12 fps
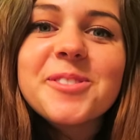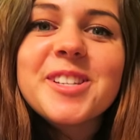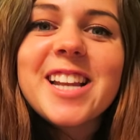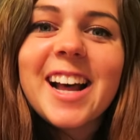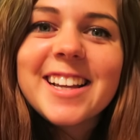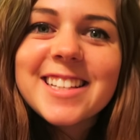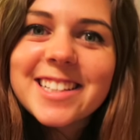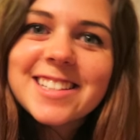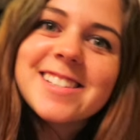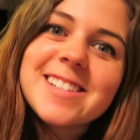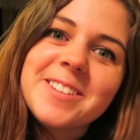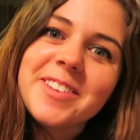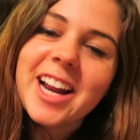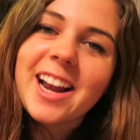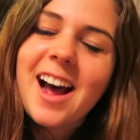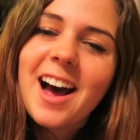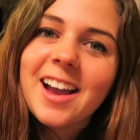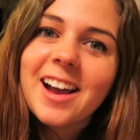So tonight, Steven
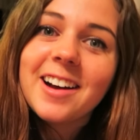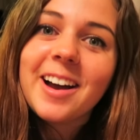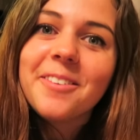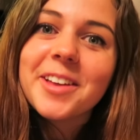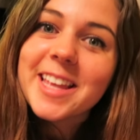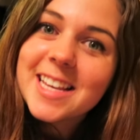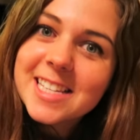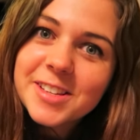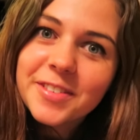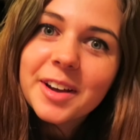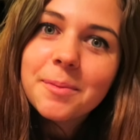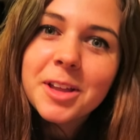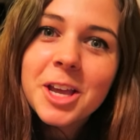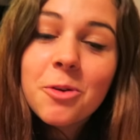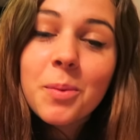and I hung out with his family.